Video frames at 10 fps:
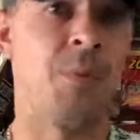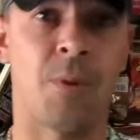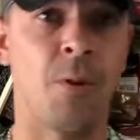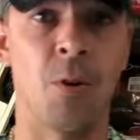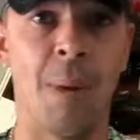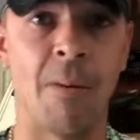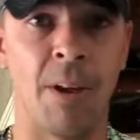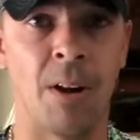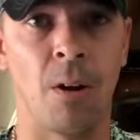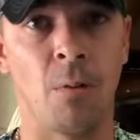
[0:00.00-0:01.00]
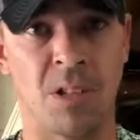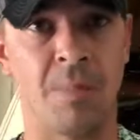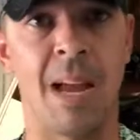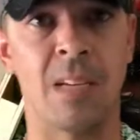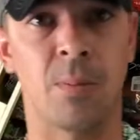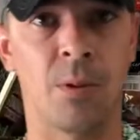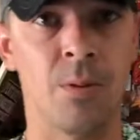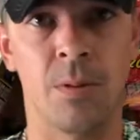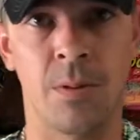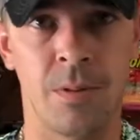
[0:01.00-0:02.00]
thrown on my radar. It wasn't mass
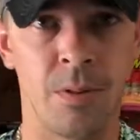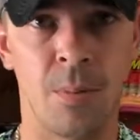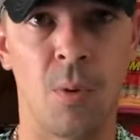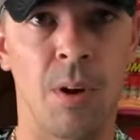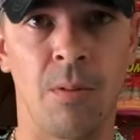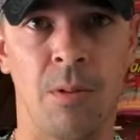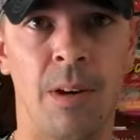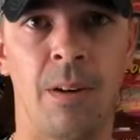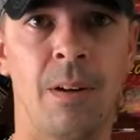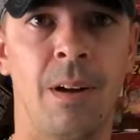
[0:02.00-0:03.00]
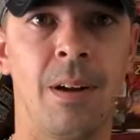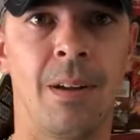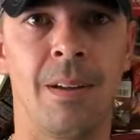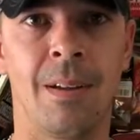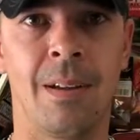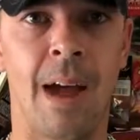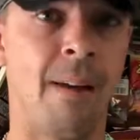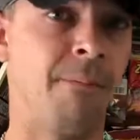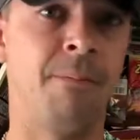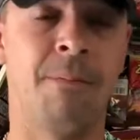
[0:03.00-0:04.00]
produced to the point where
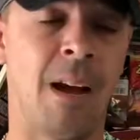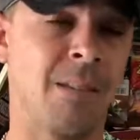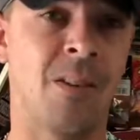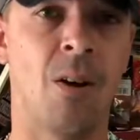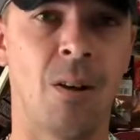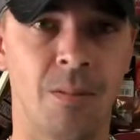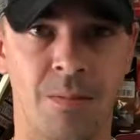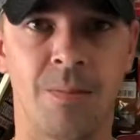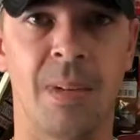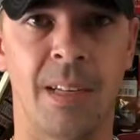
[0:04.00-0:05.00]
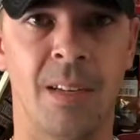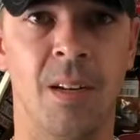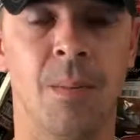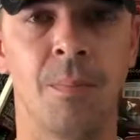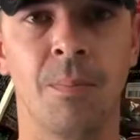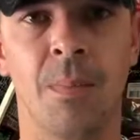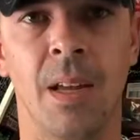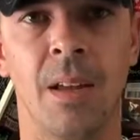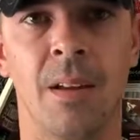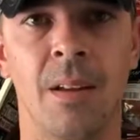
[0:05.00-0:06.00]
I saw it, picked it up,
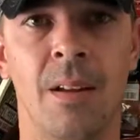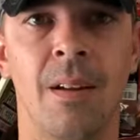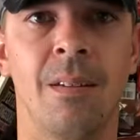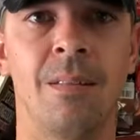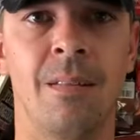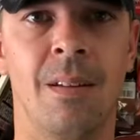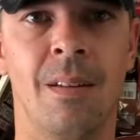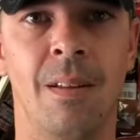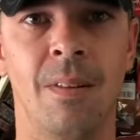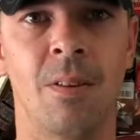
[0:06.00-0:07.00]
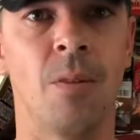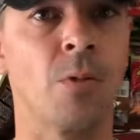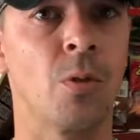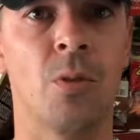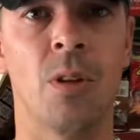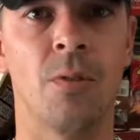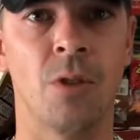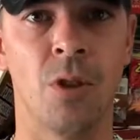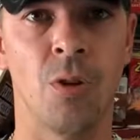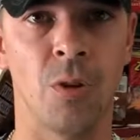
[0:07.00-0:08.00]
and thought it was cool enough to
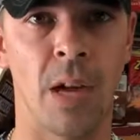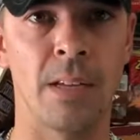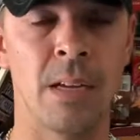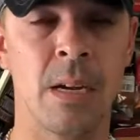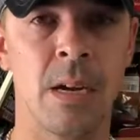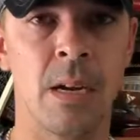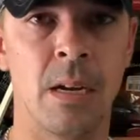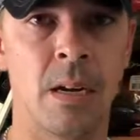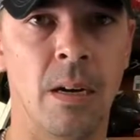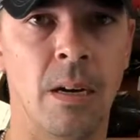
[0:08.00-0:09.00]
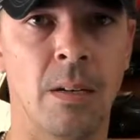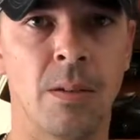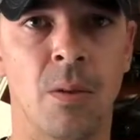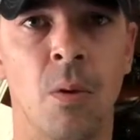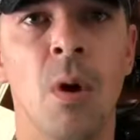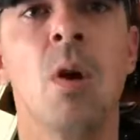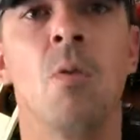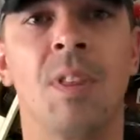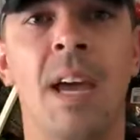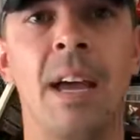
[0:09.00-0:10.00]
show you guys. So
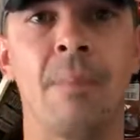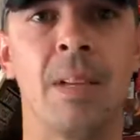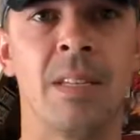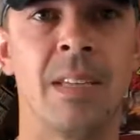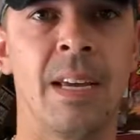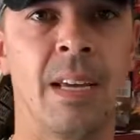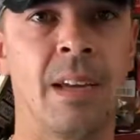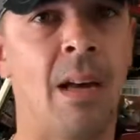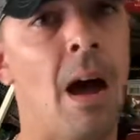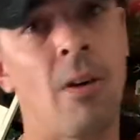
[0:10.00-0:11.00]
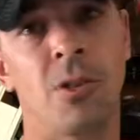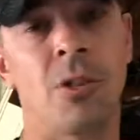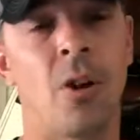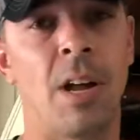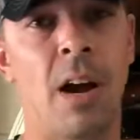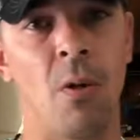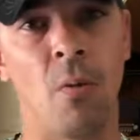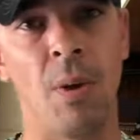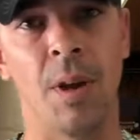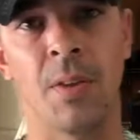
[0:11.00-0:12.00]
with that being said, I'll start out
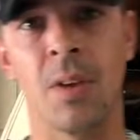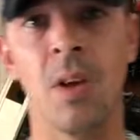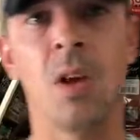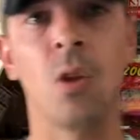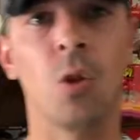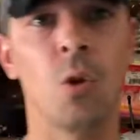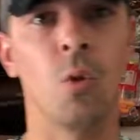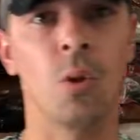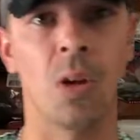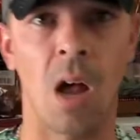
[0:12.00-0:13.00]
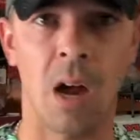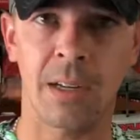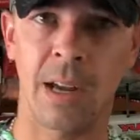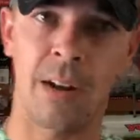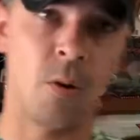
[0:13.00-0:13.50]
with Lure Lock. I